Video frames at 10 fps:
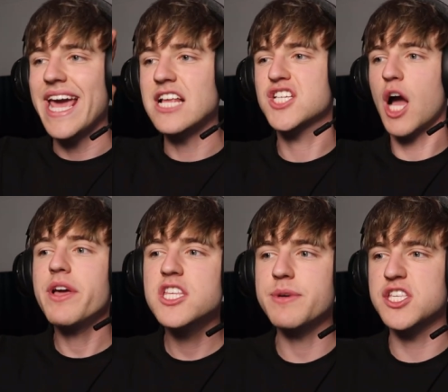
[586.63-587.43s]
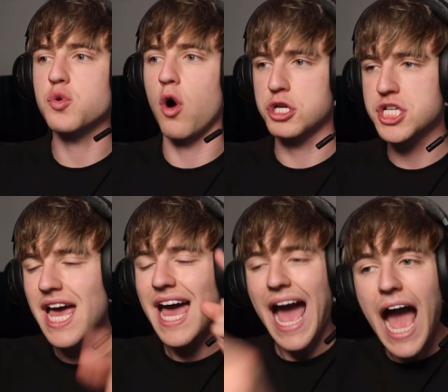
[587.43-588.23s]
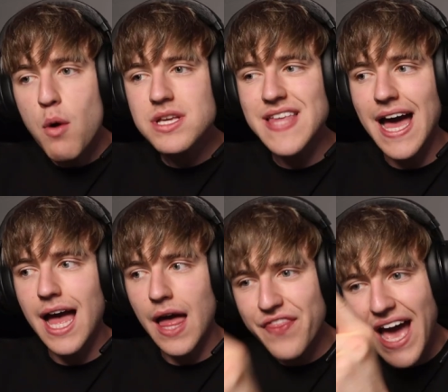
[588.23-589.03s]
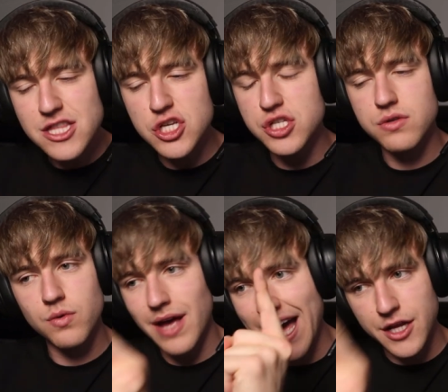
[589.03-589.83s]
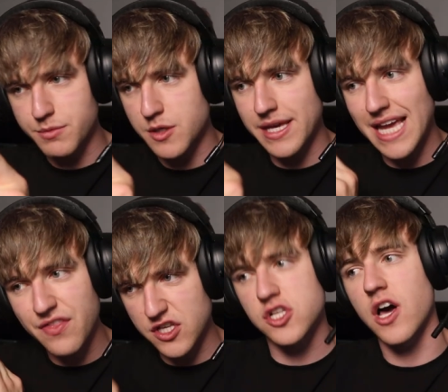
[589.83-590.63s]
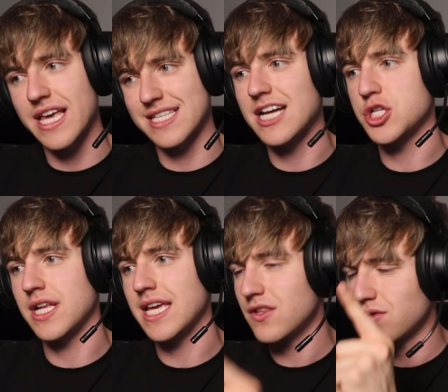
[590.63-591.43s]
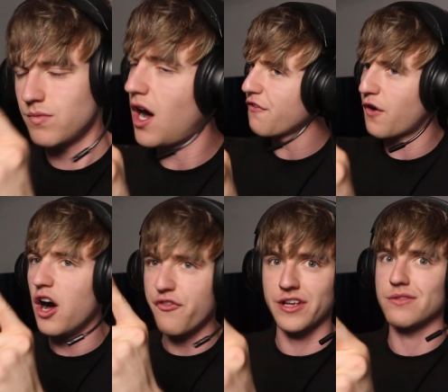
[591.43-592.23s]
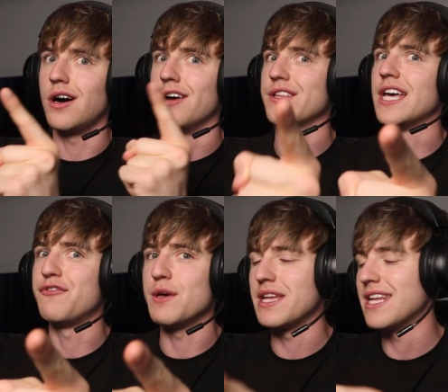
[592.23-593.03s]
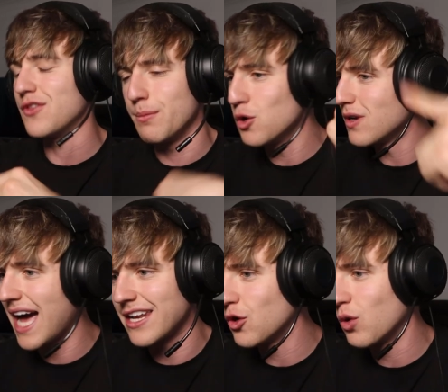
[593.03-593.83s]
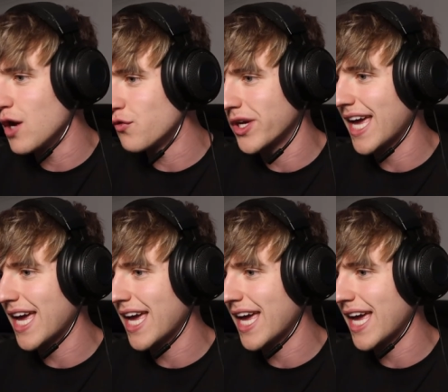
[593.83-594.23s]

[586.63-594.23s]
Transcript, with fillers: it's going to be squashed. How is that? That doesn't add up to me in the slightest, actually. I, I think I think they're fibbing. The moon landing all over